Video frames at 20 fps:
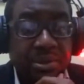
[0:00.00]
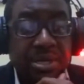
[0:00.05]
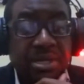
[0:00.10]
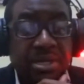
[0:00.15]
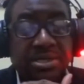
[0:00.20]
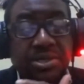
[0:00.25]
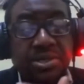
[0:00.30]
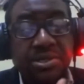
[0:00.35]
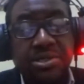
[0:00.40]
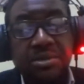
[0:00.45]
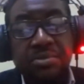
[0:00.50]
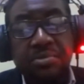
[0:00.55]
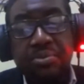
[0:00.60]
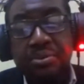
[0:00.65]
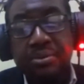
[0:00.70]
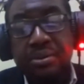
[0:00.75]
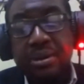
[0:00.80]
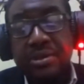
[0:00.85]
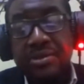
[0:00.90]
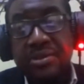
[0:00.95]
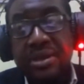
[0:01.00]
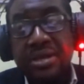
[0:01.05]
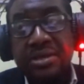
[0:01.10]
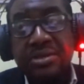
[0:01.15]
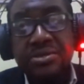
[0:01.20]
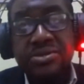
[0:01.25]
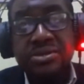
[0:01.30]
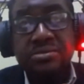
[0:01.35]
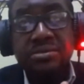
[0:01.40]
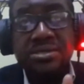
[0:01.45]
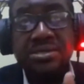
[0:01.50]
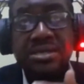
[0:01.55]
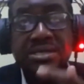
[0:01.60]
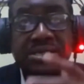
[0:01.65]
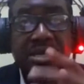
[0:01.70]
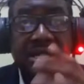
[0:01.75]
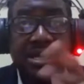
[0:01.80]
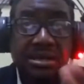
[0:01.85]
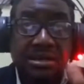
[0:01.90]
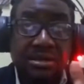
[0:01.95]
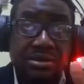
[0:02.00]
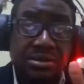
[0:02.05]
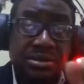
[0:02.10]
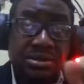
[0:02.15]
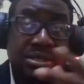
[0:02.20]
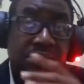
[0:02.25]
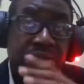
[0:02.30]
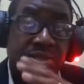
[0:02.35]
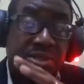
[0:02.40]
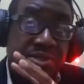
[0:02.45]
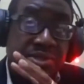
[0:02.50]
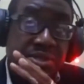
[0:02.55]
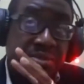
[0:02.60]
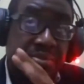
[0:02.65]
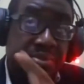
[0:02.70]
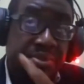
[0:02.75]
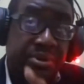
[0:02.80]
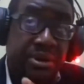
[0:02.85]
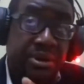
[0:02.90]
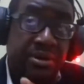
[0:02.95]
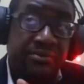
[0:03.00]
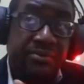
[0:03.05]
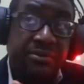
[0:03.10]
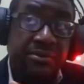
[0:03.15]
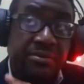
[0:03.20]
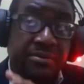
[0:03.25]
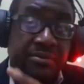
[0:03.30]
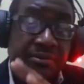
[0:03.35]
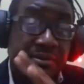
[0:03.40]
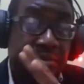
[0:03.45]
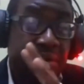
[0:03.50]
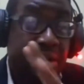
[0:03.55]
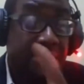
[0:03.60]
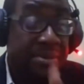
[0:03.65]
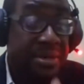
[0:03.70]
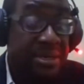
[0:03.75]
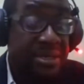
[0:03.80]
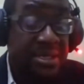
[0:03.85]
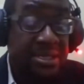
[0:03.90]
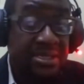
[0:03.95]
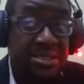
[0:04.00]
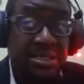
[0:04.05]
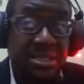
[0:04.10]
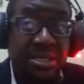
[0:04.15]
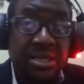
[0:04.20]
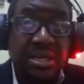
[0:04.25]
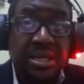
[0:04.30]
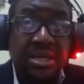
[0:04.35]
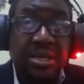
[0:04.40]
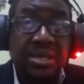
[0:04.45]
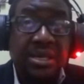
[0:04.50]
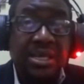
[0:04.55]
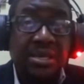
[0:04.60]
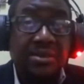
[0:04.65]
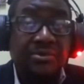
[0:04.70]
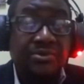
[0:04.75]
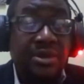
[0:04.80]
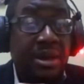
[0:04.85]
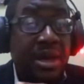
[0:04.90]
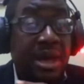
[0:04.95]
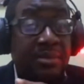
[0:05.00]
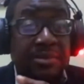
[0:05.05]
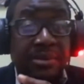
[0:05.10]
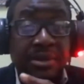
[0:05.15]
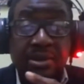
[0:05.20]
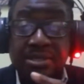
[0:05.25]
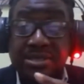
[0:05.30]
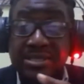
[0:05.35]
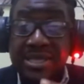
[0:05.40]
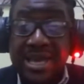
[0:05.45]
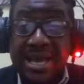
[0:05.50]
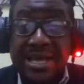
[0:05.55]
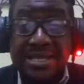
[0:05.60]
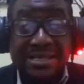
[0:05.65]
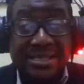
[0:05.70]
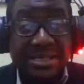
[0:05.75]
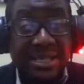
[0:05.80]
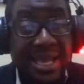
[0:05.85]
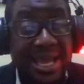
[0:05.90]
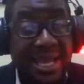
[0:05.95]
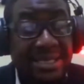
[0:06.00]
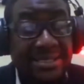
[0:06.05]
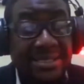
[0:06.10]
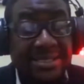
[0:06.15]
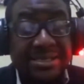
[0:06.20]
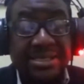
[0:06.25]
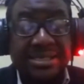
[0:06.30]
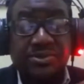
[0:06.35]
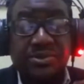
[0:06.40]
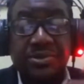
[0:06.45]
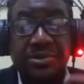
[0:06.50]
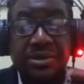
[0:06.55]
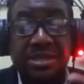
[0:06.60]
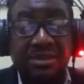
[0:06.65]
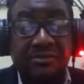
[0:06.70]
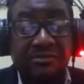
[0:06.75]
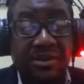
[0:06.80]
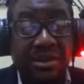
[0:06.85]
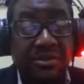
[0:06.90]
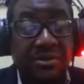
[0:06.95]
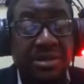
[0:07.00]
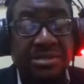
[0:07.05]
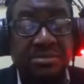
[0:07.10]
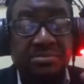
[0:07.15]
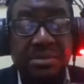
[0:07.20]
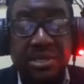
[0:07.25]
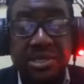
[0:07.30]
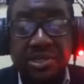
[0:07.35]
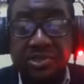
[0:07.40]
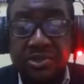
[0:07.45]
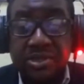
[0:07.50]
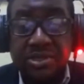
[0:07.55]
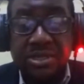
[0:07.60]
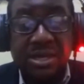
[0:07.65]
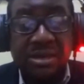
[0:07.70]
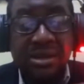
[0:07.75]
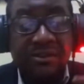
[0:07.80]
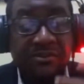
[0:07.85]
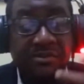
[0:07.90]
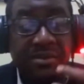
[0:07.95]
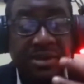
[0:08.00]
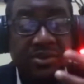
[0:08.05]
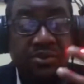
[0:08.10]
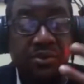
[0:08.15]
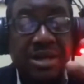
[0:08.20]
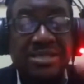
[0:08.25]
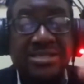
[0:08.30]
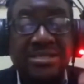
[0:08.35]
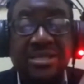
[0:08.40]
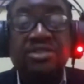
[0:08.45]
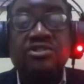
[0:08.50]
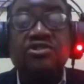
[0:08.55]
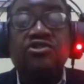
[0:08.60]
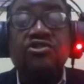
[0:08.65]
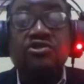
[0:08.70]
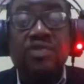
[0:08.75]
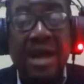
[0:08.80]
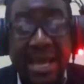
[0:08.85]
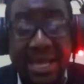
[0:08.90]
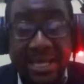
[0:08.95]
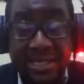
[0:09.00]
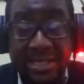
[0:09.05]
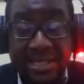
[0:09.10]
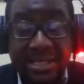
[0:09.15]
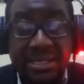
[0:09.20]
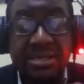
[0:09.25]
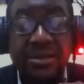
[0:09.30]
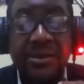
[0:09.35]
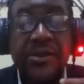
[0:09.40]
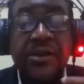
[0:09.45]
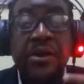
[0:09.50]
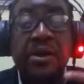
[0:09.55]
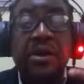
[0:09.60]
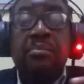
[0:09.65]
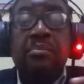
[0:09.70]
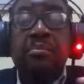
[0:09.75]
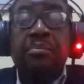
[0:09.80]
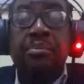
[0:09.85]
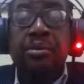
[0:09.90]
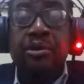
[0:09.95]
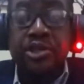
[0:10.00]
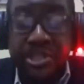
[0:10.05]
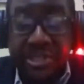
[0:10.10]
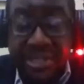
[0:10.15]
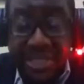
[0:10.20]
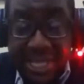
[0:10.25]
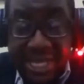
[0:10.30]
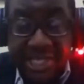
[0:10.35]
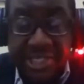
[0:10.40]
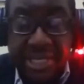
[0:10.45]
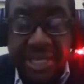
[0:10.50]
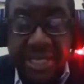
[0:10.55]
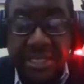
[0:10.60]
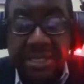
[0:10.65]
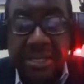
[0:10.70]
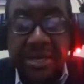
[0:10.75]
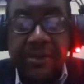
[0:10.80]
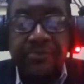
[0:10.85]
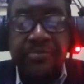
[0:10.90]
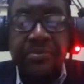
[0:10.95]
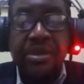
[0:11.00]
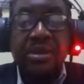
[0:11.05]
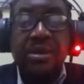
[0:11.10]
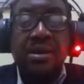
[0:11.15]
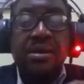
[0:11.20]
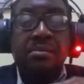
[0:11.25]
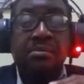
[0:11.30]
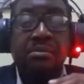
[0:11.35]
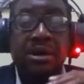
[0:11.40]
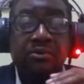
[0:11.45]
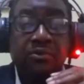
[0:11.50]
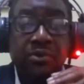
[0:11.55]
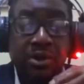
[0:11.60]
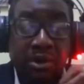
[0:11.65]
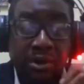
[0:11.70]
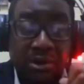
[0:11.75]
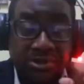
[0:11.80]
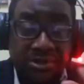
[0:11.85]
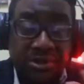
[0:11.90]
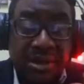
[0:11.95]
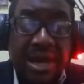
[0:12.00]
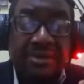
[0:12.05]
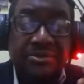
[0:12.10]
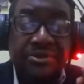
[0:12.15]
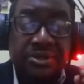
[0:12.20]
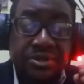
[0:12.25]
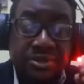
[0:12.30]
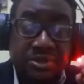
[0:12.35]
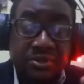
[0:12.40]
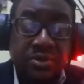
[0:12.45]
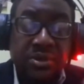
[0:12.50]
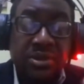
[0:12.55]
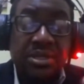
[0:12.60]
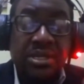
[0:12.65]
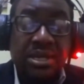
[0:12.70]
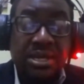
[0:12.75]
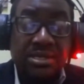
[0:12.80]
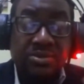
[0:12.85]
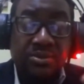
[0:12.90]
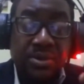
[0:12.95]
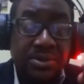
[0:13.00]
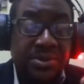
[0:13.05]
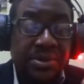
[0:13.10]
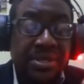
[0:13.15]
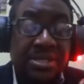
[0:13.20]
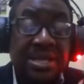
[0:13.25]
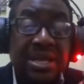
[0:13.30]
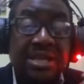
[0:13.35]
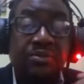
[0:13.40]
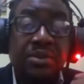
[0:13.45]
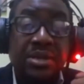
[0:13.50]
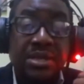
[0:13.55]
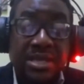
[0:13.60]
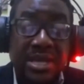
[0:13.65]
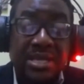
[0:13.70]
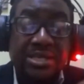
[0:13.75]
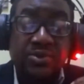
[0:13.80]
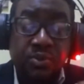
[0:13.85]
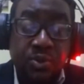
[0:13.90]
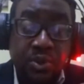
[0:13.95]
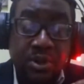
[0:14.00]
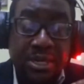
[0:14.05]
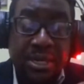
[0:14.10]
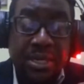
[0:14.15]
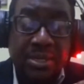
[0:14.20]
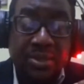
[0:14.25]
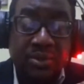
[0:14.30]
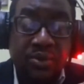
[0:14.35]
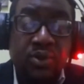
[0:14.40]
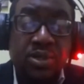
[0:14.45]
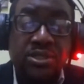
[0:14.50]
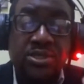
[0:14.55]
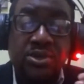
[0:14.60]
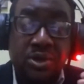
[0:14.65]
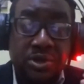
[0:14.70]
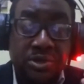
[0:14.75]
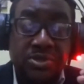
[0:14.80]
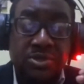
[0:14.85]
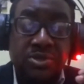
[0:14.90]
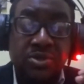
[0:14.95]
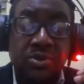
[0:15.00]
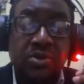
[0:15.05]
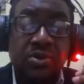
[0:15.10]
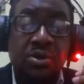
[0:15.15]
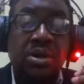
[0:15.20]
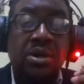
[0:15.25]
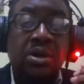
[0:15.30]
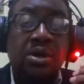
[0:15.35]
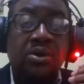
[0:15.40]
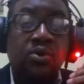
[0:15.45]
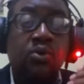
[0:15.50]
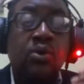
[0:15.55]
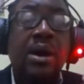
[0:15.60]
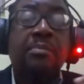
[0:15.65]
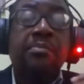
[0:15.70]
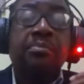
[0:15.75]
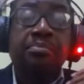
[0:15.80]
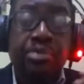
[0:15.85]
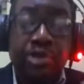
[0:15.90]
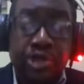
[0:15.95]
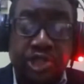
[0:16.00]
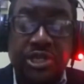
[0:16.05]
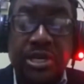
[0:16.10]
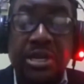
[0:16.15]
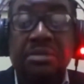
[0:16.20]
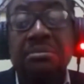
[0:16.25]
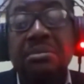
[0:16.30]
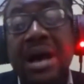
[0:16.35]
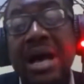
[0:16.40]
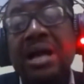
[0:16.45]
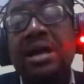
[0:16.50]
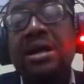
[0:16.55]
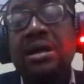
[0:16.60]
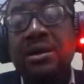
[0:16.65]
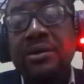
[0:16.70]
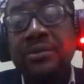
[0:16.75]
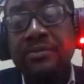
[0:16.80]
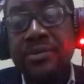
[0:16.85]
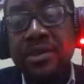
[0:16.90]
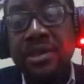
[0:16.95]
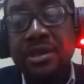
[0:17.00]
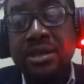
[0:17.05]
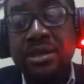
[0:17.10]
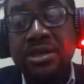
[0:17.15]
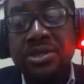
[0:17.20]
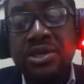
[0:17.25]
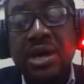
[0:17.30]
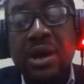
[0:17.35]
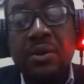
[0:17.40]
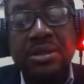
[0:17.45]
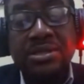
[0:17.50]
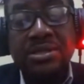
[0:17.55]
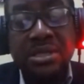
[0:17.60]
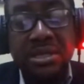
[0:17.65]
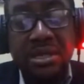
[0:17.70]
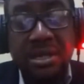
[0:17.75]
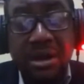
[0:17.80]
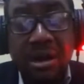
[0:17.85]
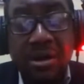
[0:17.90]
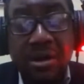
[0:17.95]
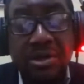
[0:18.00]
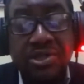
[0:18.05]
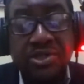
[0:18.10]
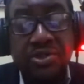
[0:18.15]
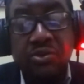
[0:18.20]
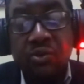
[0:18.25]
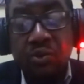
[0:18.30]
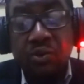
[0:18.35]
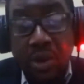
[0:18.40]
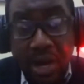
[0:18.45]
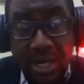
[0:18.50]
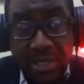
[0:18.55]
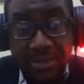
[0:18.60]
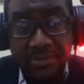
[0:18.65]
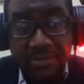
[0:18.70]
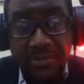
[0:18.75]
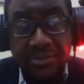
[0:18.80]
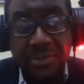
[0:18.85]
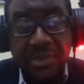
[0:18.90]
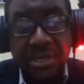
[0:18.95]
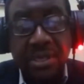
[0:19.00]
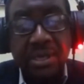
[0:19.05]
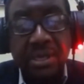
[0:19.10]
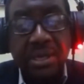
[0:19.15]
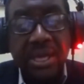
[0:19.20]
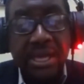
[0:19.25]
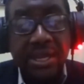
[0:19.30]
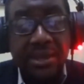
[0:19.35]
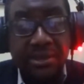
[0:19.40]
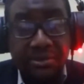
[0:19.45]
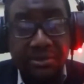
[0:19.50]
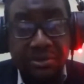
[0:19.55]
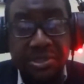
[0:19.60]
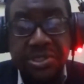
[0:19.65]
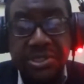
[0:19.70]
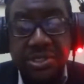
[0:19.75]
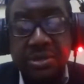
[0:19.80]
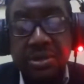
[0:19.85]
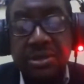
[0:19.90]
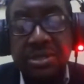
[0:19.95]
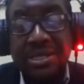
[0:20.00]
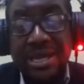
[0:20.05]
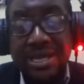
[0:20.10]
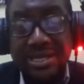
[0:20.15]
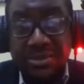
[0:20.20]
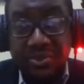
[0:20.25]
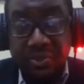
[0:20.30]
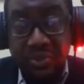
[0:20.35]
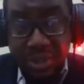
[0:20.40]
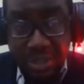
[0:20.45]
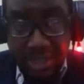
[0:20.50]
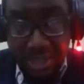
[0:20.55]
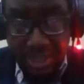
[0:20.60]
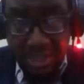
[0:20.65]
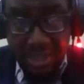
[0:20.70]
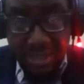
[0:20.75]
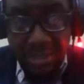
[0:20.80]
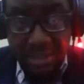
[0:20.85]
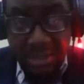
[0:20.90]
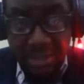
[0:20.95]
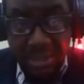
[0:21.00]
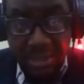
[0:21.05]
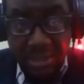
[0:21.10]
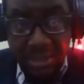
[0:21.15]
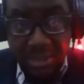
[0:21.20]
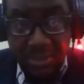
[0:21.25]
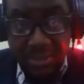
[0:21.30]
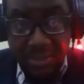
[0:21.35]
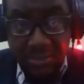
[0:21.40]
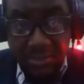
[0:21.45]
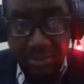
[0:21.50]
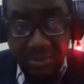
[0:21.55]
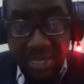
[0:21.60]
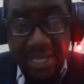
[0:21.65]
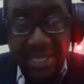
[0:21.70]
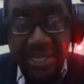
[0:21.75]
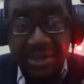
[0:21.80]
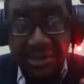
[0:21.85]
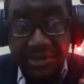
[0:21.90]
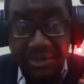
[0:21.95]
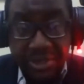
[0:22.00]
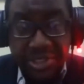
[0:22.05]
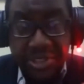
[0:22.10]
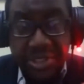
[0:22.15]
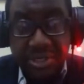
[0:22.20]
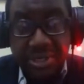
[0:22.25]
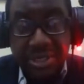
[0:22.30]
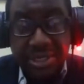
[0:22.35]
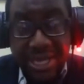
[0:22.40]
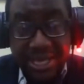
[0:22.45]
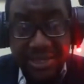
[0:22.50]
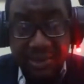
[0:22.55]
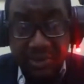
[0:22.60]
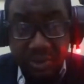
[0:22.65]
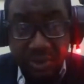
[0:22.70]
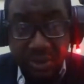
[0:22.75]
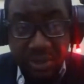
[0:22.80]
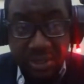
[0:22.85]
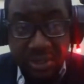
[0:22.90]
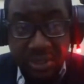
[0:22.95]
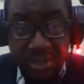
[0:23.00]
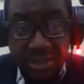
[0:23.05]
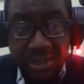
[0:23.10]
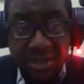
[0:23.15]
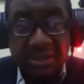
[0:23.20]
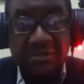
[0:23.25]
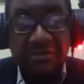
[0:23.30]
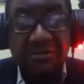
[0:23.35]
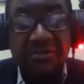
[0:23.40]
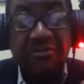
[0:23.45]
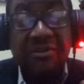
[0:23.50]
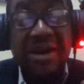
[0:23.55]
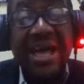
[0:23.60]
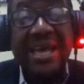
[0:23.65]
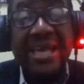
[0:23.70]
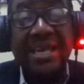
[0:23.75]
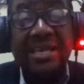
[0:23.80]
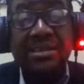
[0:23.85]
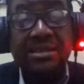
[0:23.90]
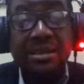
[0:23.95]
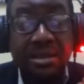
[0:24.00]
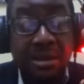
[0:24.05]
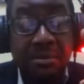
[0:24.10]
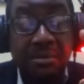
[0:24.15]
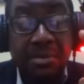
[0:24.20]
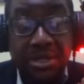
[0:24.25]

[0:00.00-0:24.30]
continue to pray. Thank you so much. As I close, continue to pray for Barbados, because there are still entities within the various ministries of government who are still trying to push the agenda. But we also have soldiers within that network in who are pushing back. So I want to encourage you, one, increase your network. Increase your network. Find a